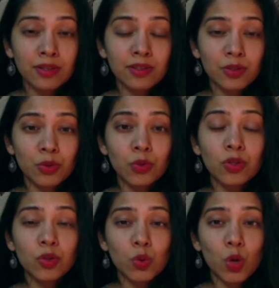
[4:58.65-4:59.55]
to the
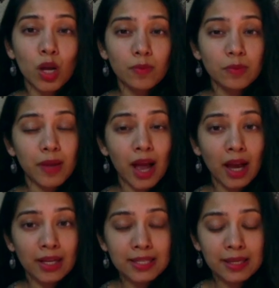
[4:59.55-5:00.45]
2 cups
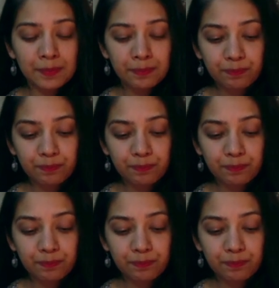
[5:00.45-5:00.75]
behind him.